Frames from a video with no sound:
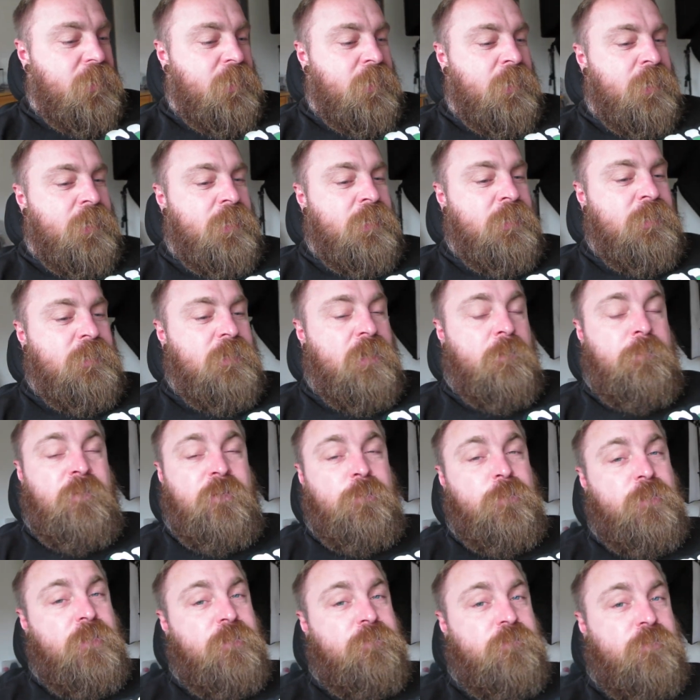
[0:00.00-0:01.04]
And I've
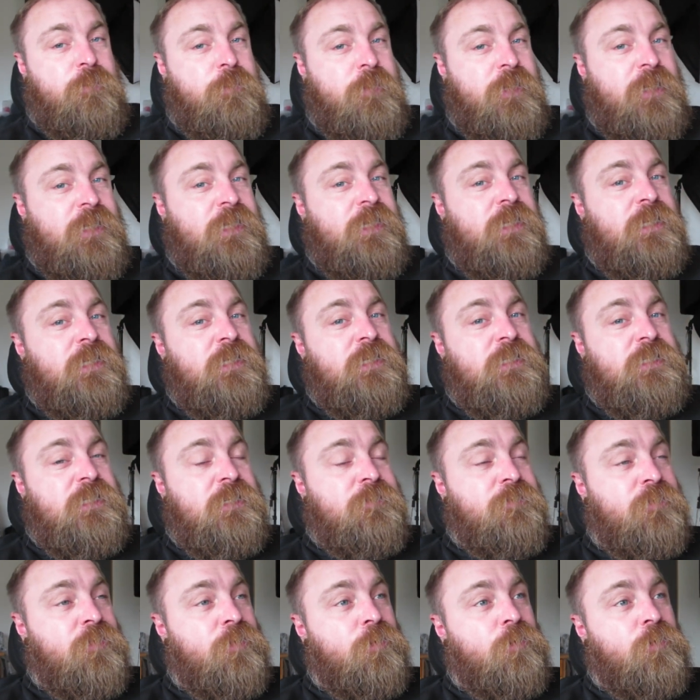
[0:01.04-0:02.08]
been with them for many years,
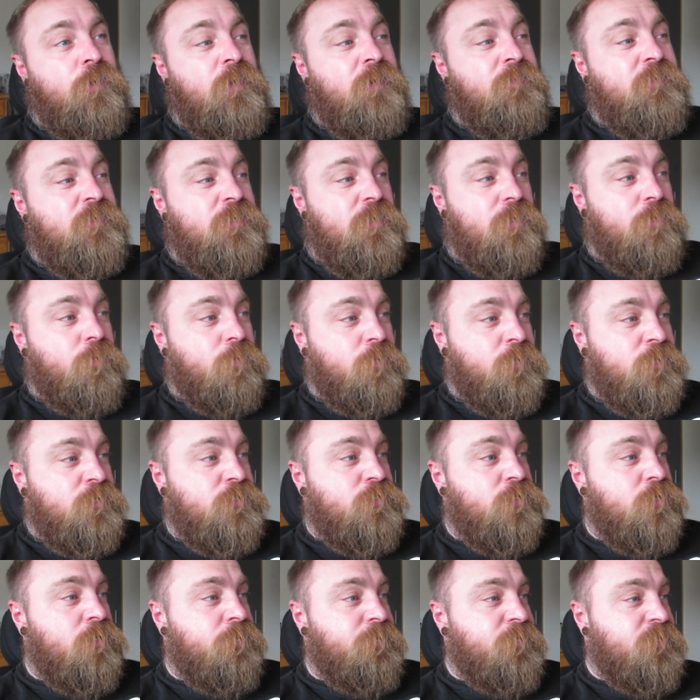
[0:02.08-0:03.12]
even though I never thought the
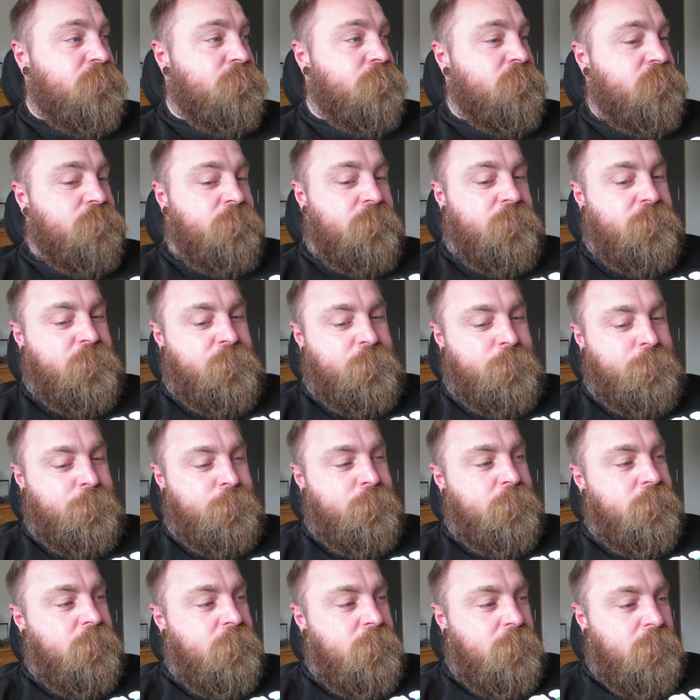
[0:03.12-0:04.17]
service was very
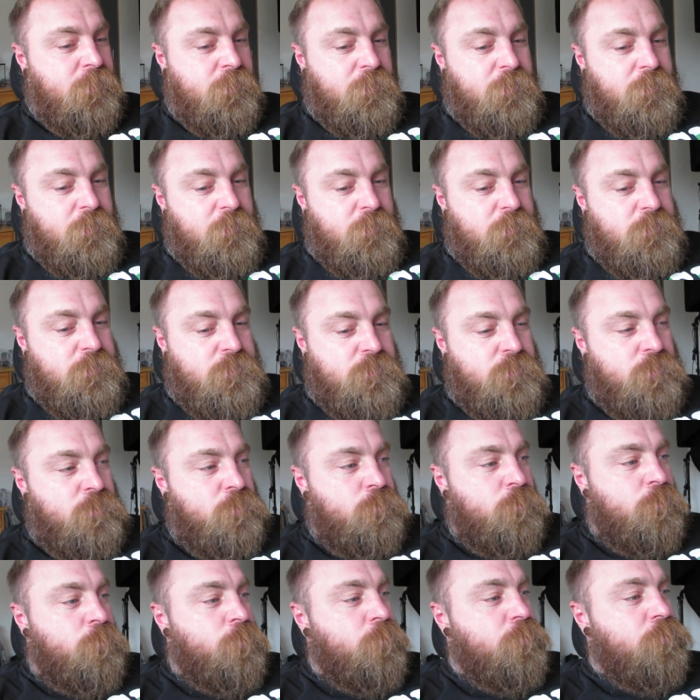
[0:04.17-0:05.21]
good.
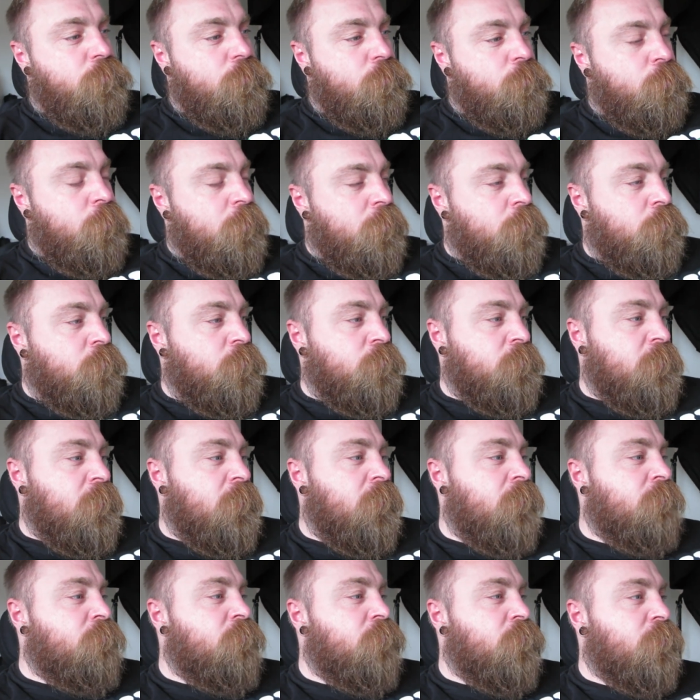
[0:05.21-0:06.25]
So we thought, why not
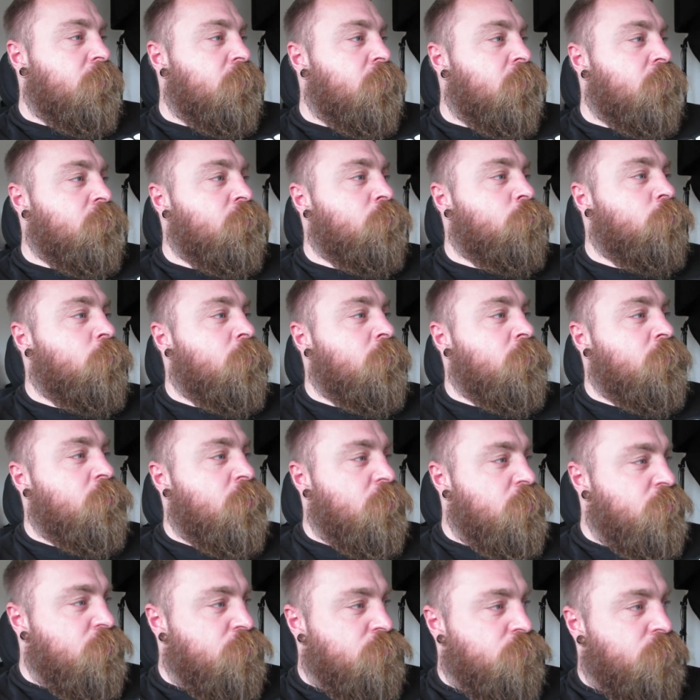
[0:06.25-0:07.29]
get everything under one
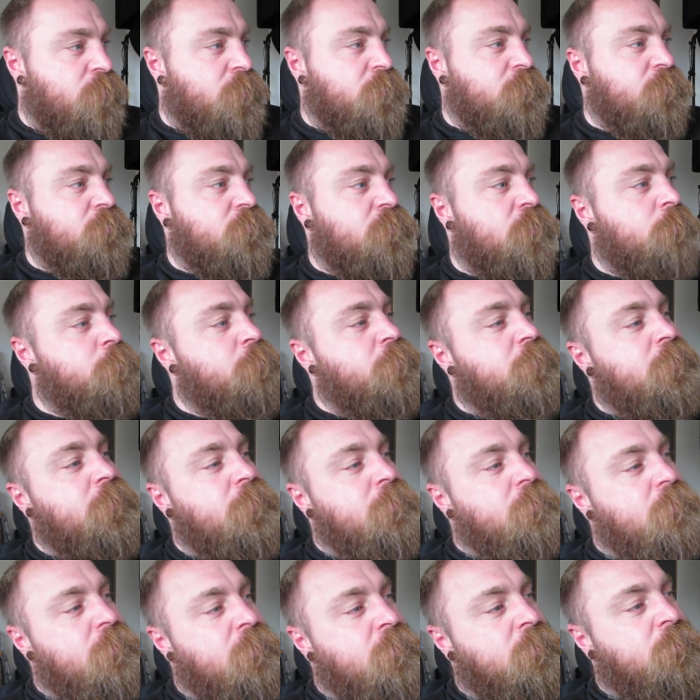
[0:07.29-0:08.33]
contract
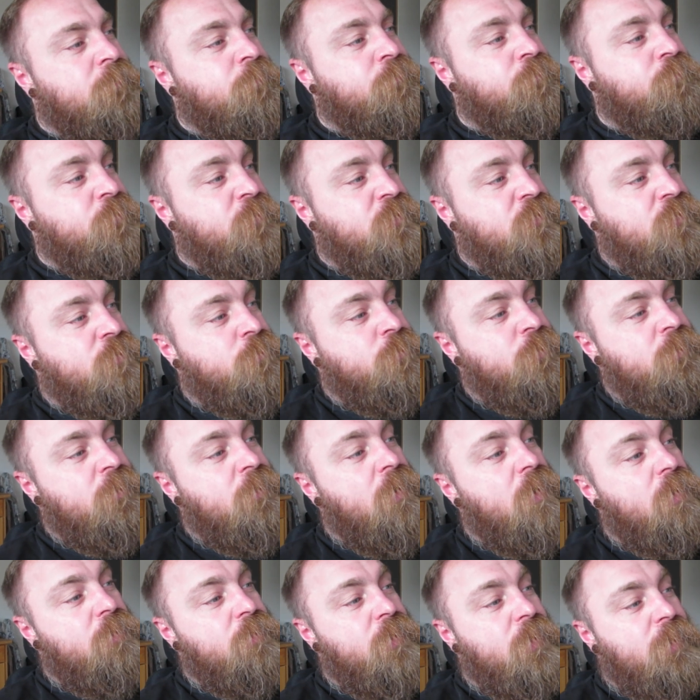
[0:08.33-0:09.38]
company? So we
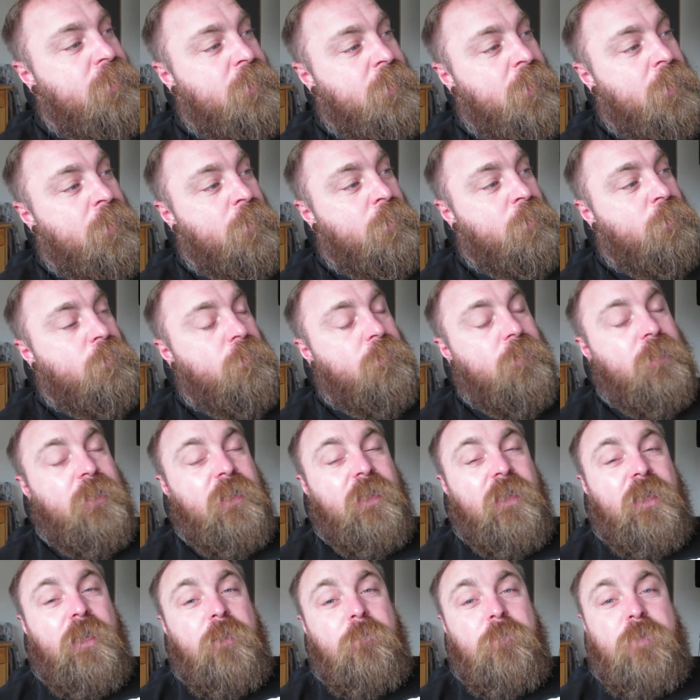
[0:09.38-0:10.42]
got that now.
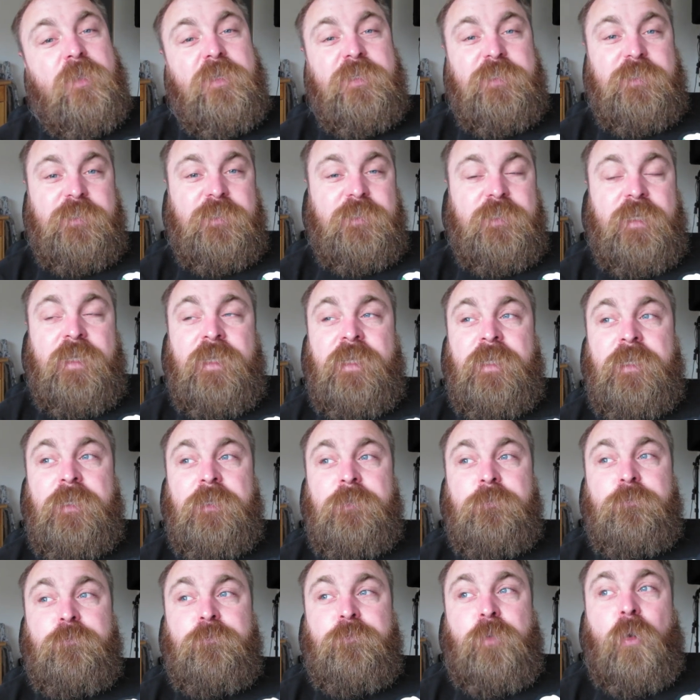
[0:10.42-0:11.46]
Plus,
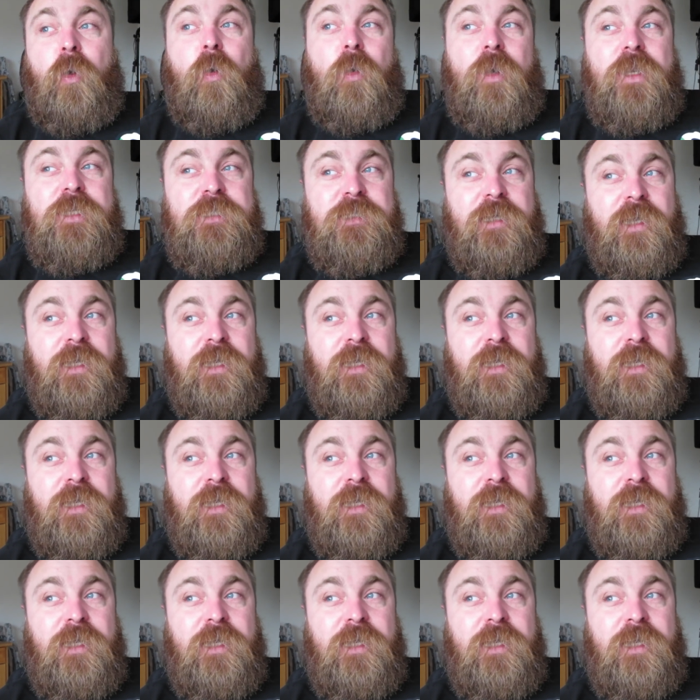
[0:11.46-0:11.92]
Paul has